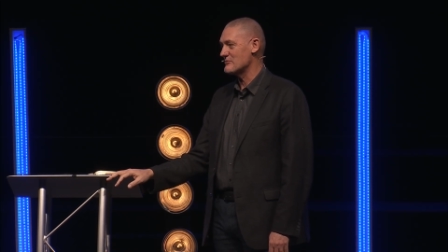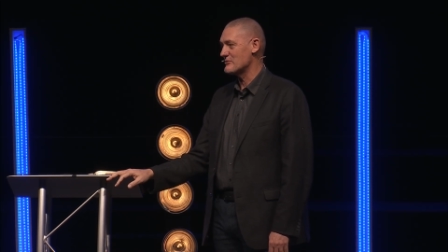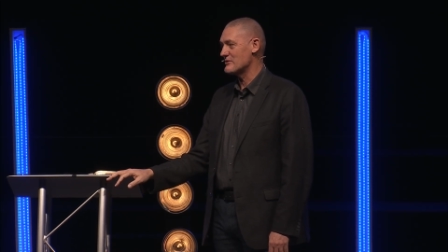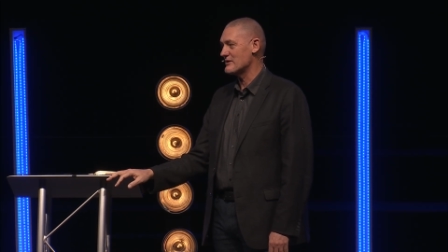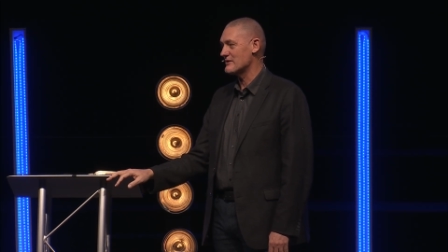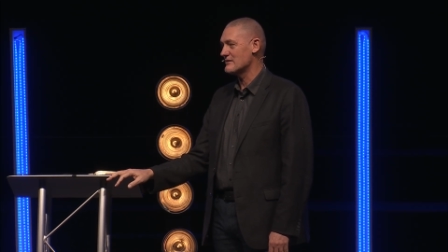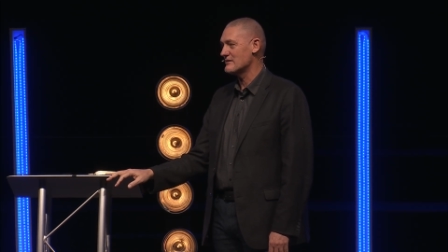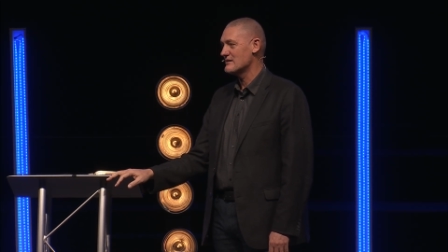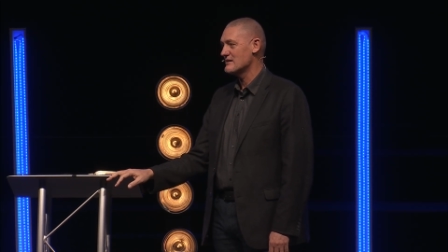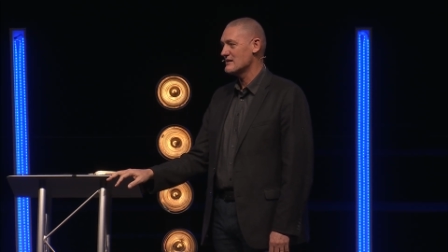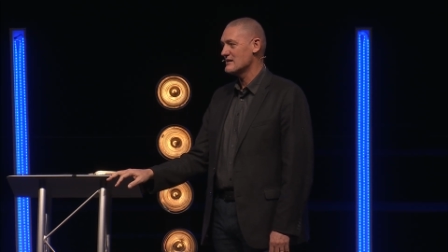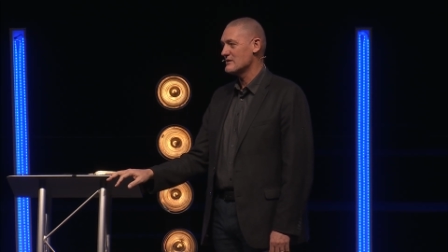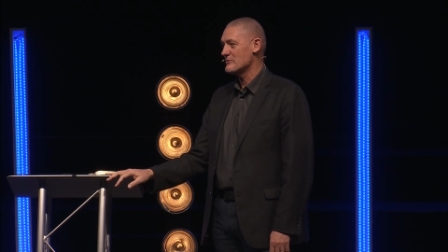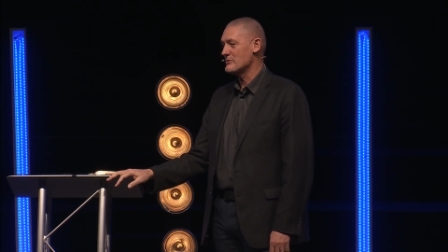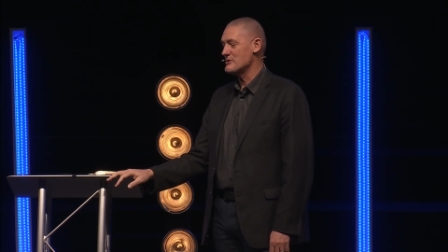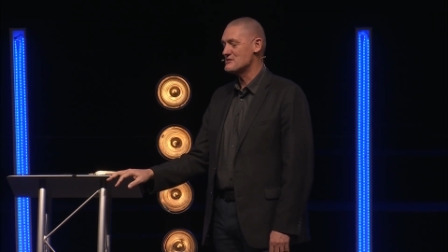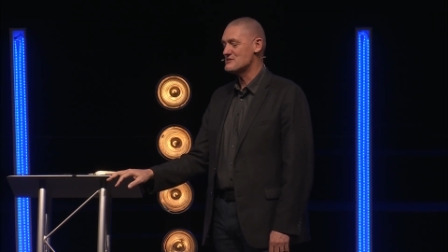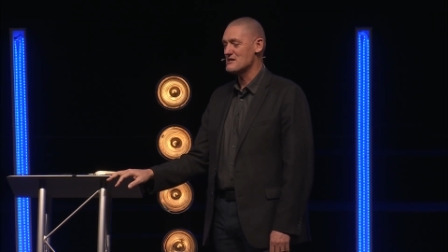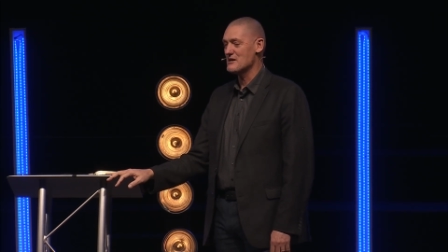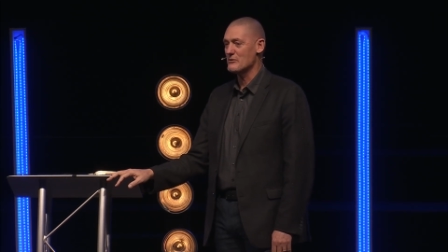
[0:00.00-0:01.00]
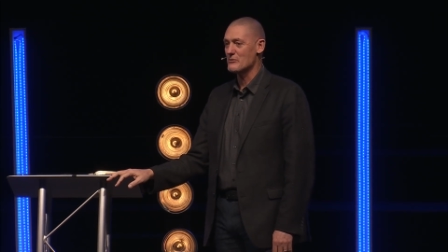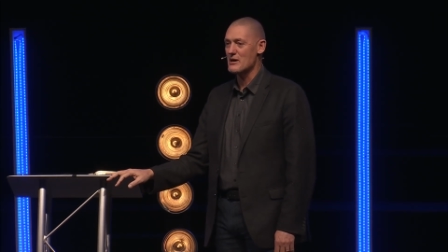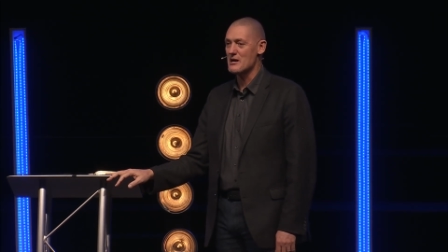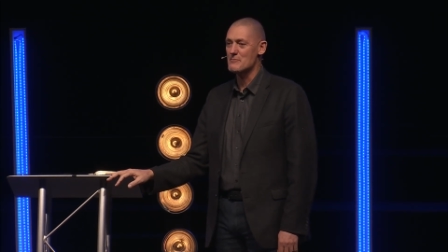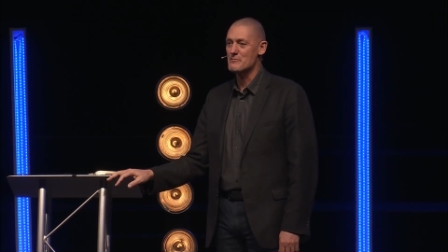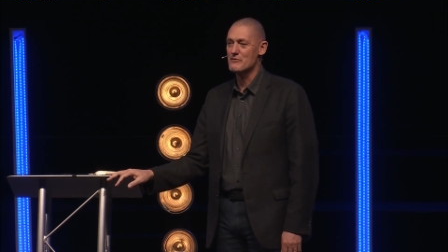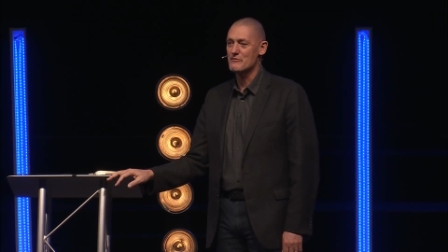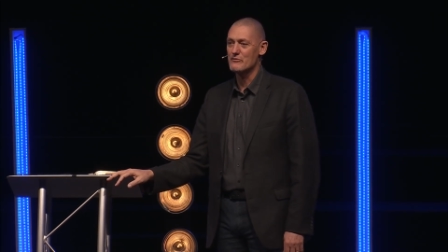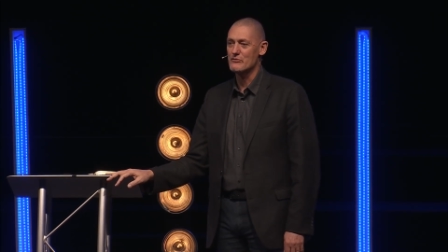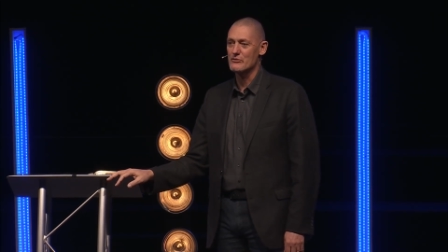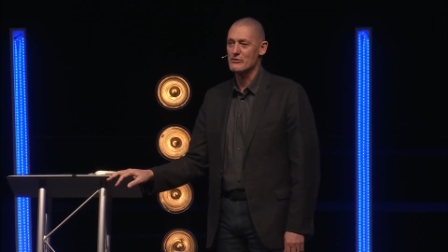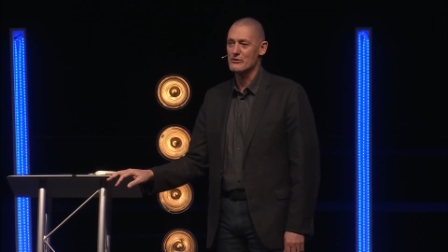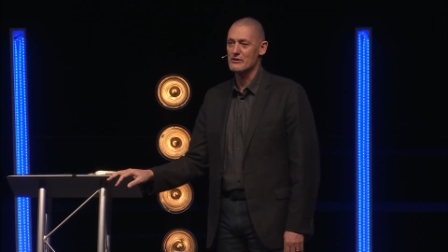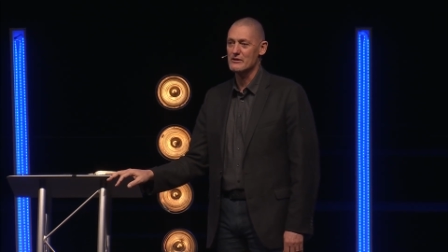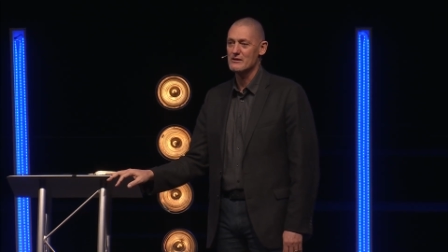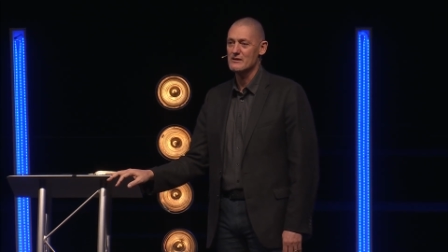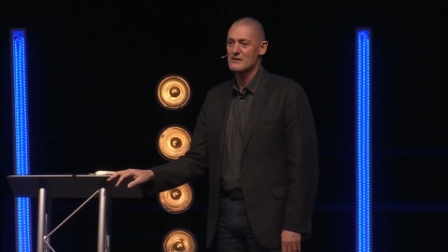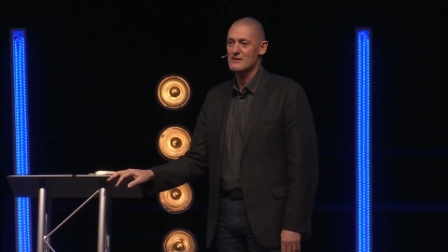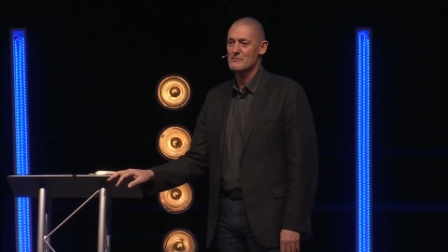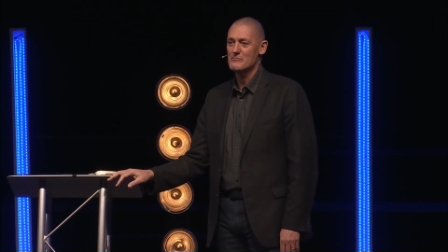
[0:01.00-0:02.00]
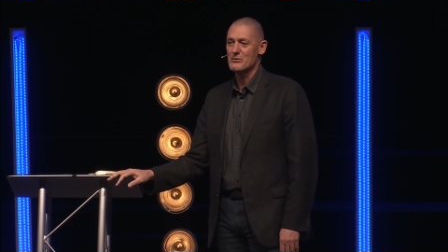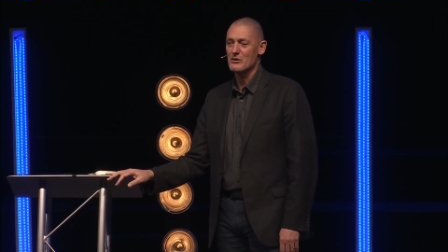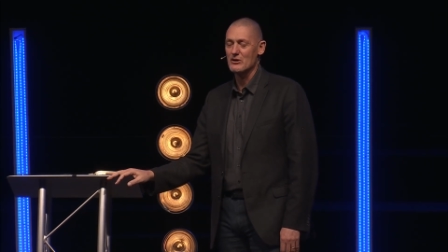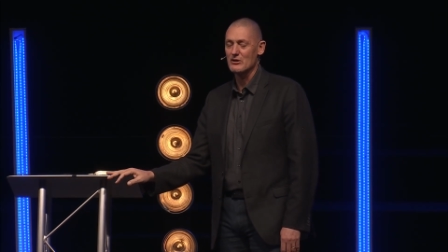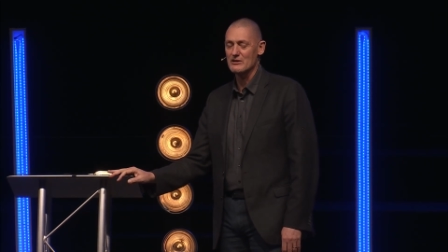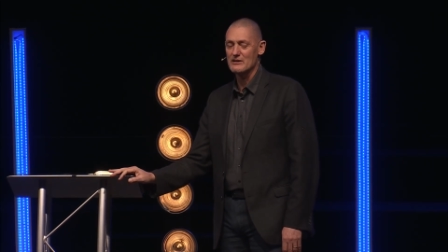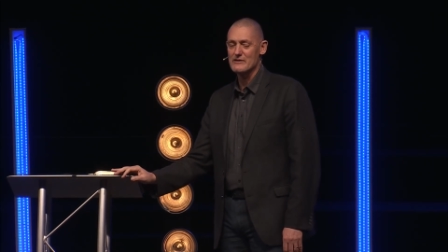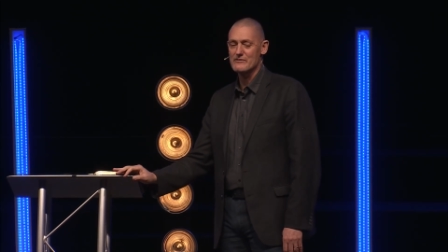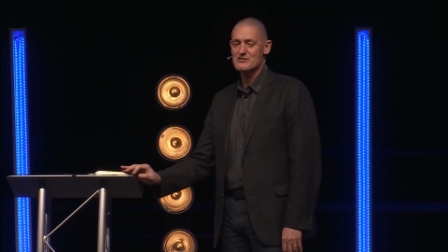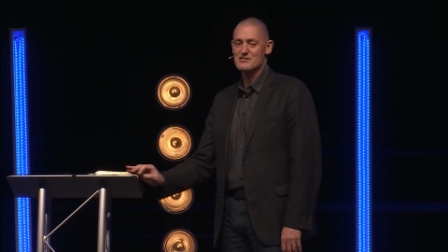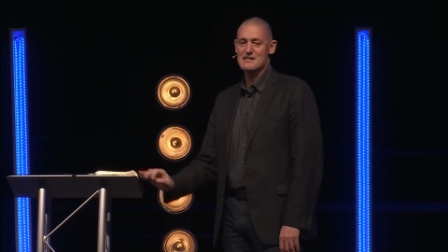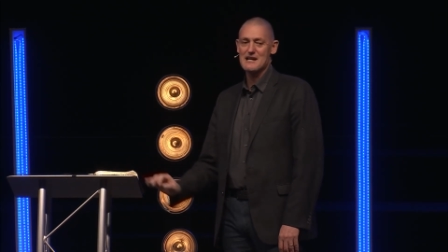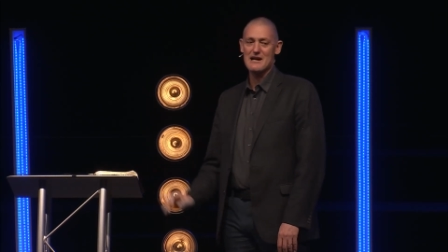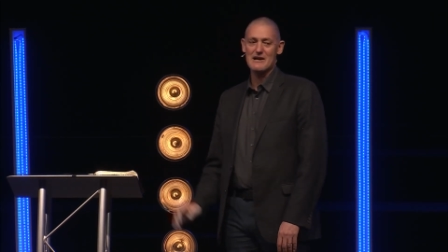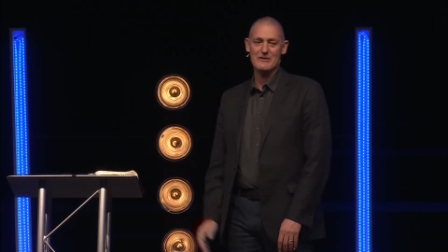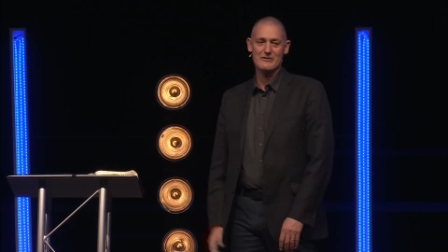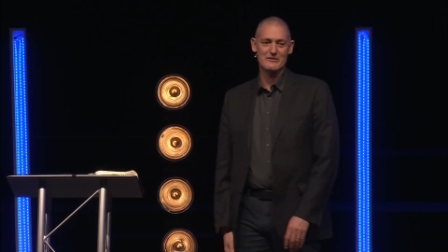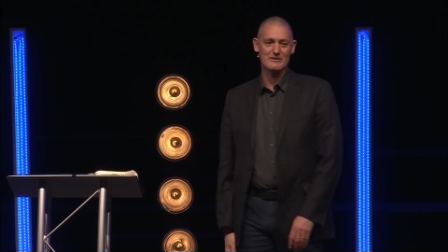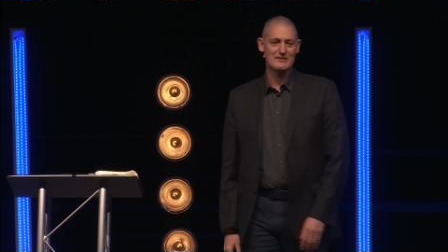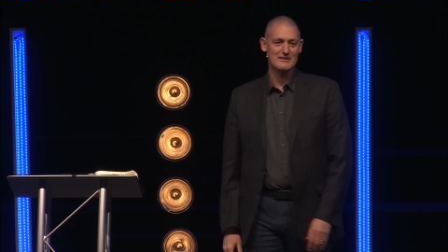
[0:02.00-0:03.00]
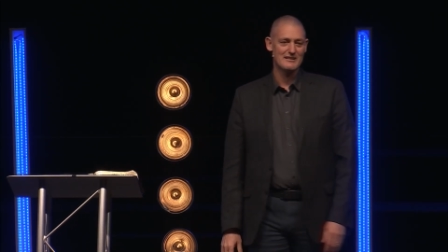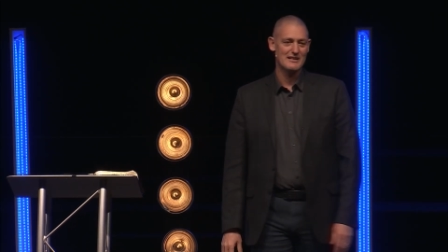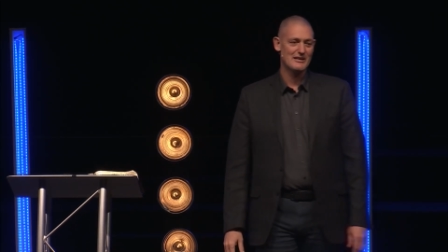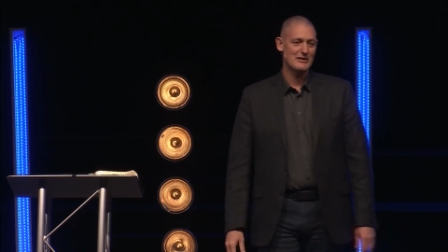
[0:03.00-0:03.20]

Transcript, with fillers: where we see right before Paul leaves town,